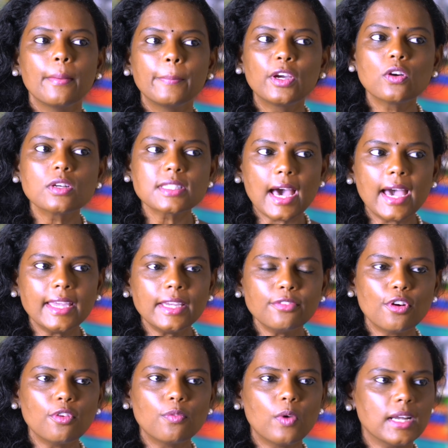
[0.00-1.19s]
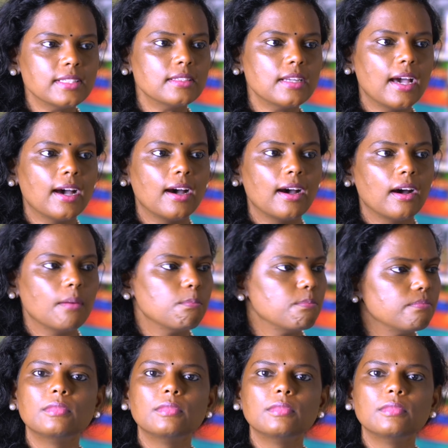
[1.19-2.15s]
because i for one uh,